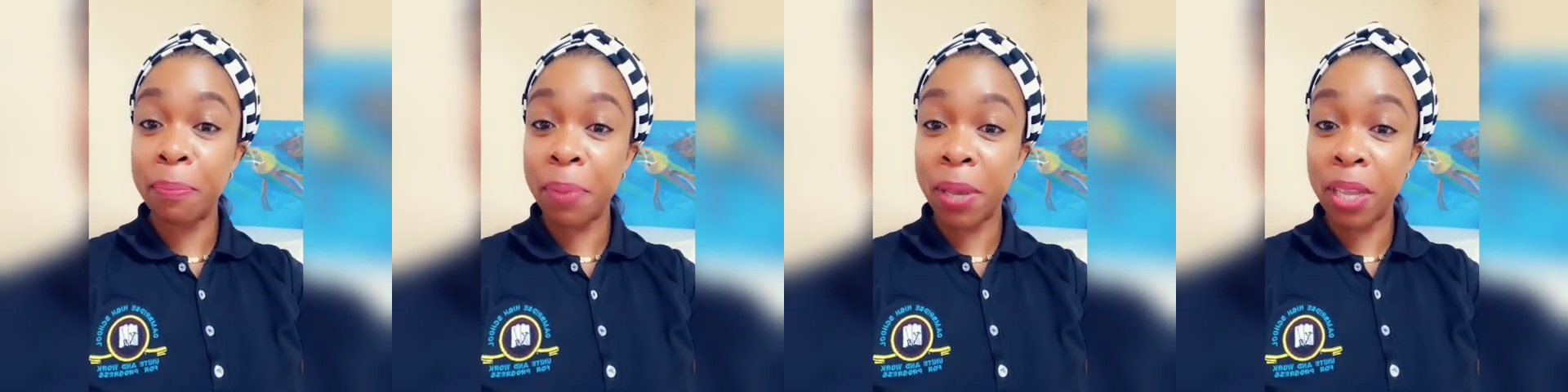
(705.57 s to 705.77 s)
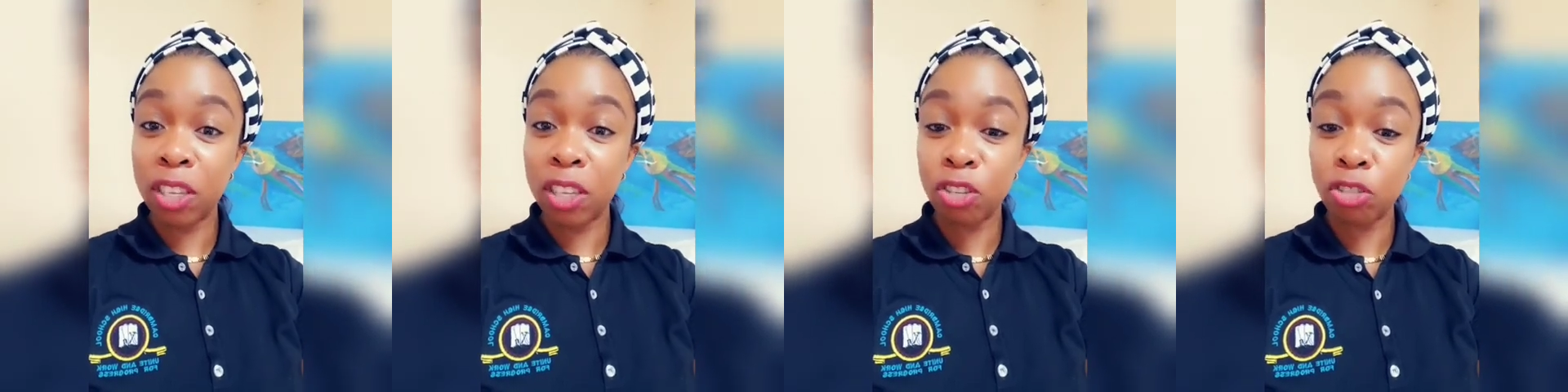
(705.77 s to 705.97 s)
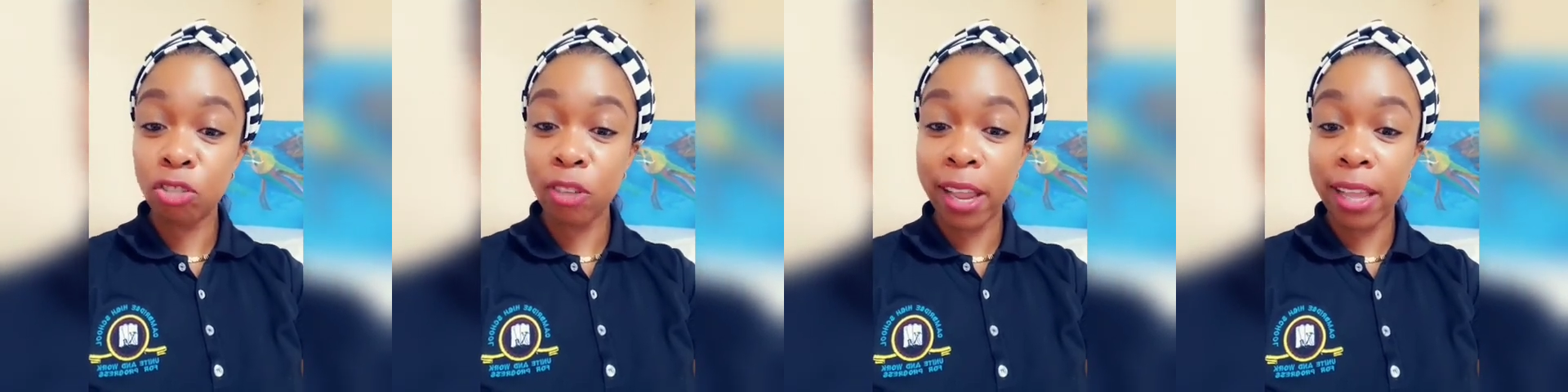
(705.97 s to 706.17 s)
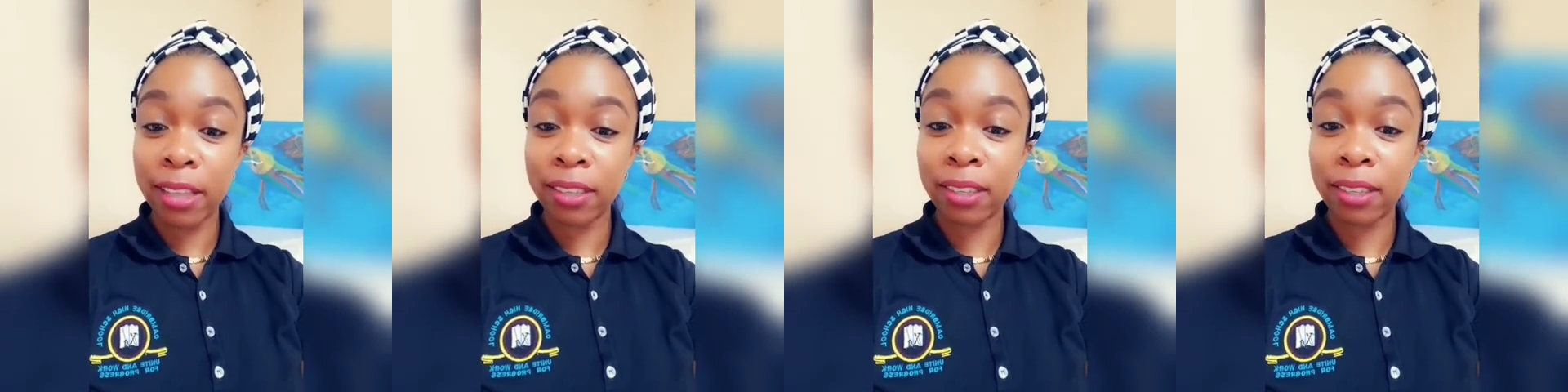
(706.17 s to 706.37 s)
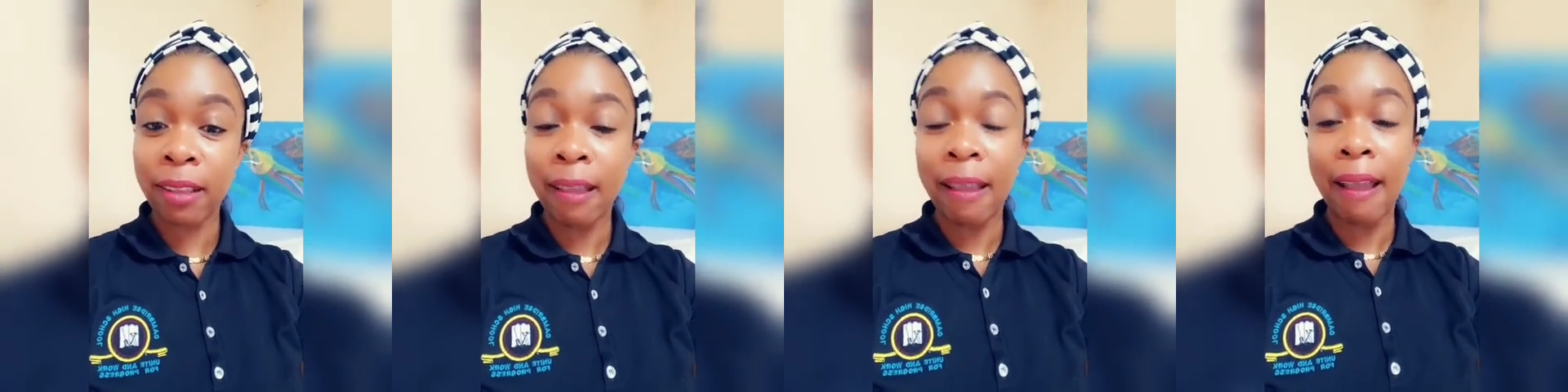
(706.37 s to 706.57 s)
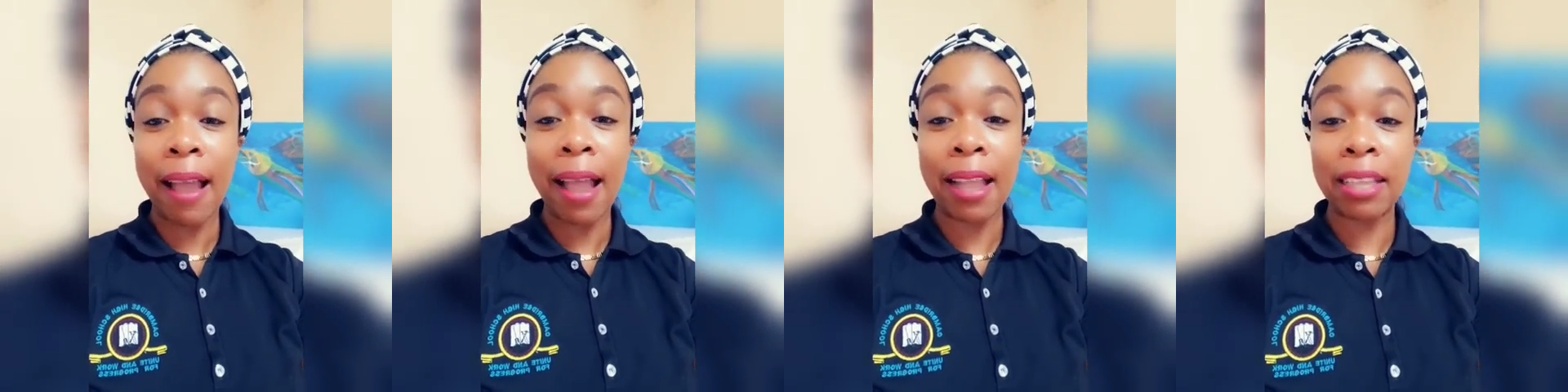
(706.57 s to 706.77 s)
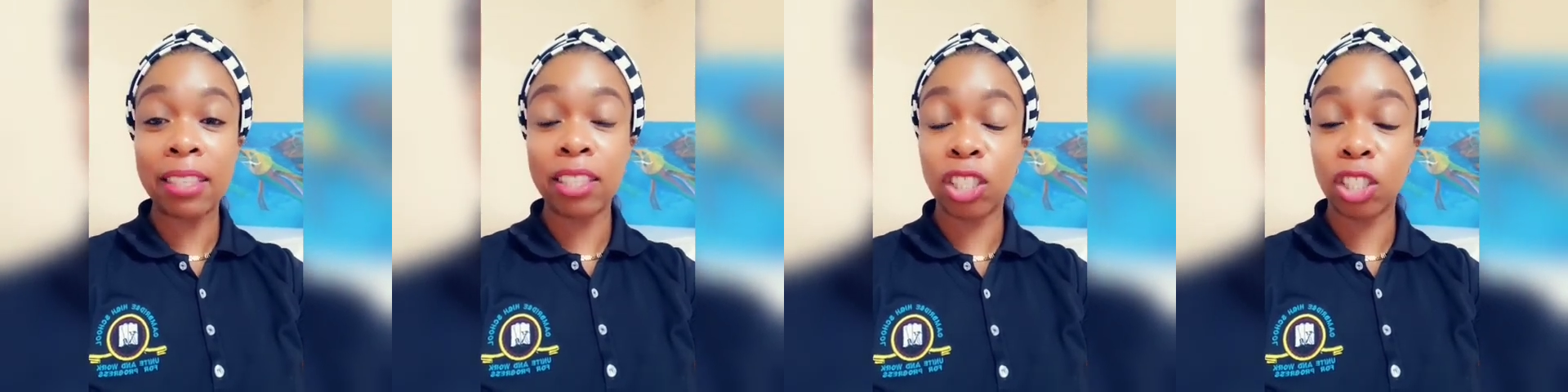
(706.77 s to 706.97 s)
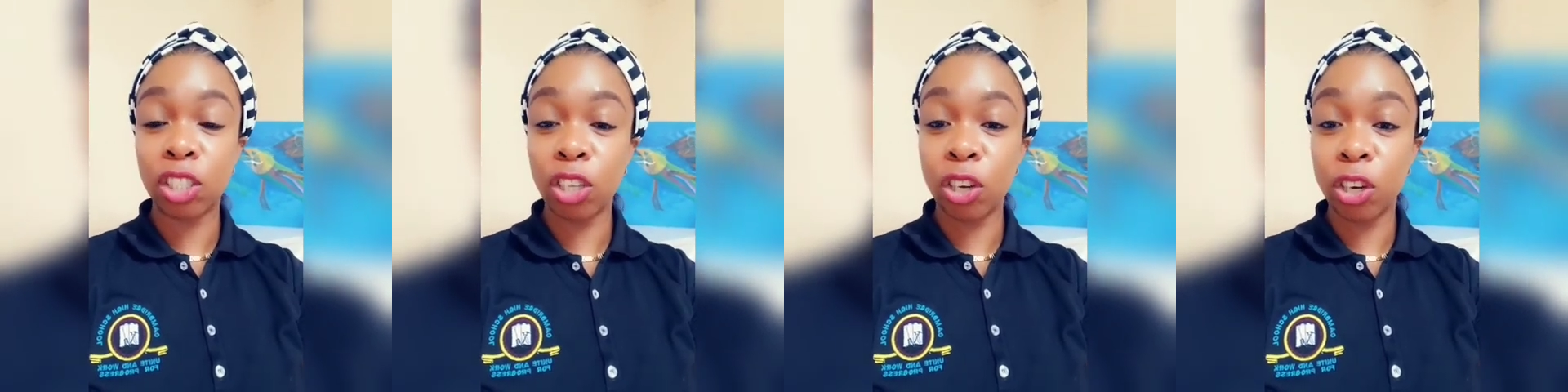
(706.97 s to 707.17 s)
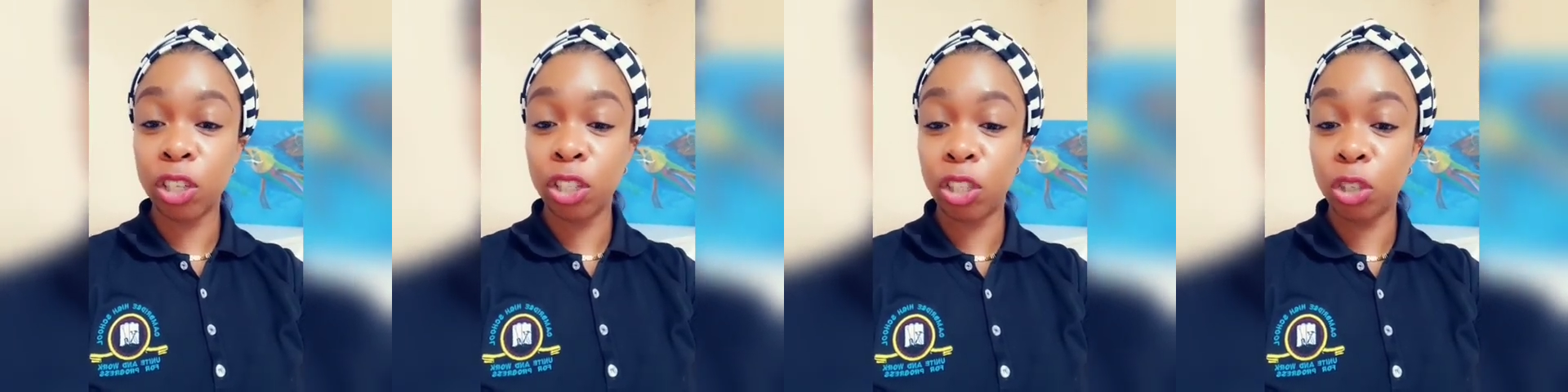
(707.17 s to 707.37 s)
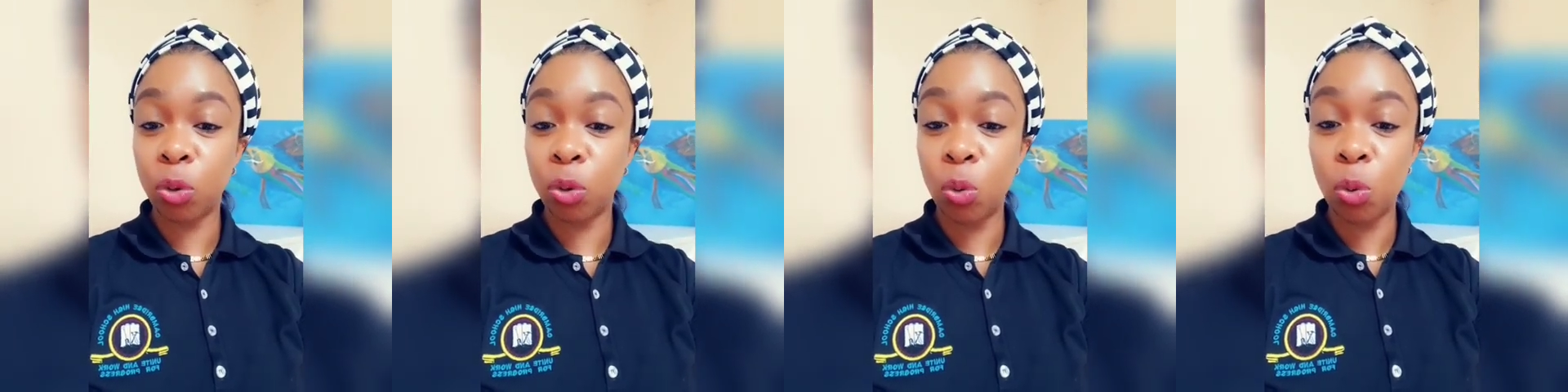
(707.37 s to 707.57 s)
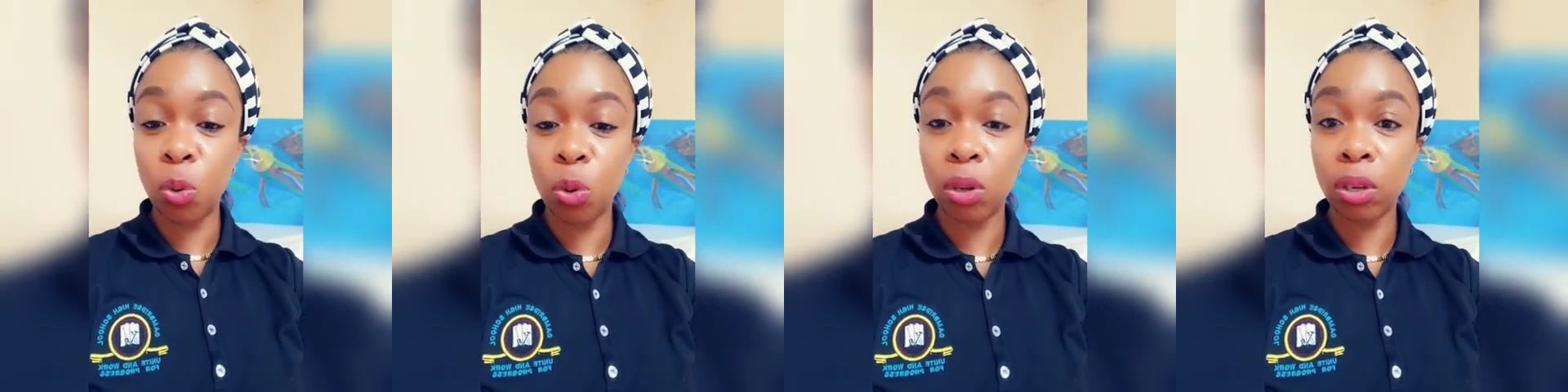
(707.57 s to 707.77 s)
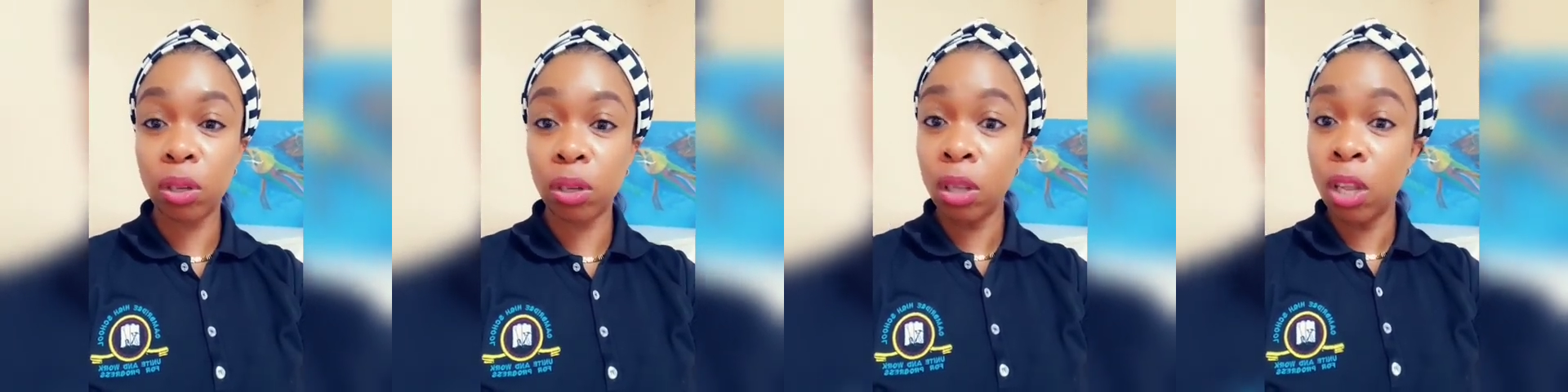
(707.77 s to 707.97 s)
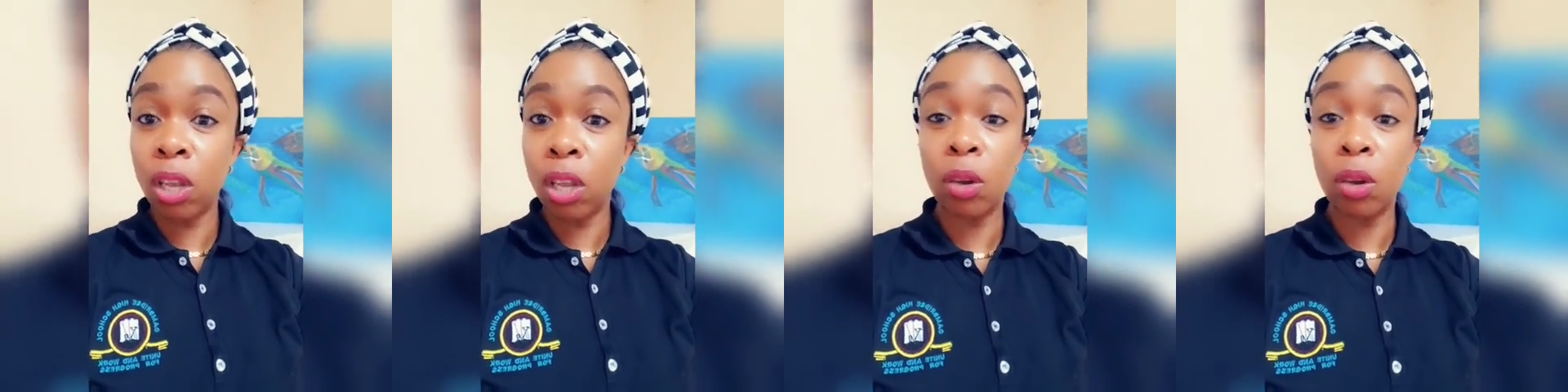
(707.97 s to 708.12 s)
Pinterest and search Google,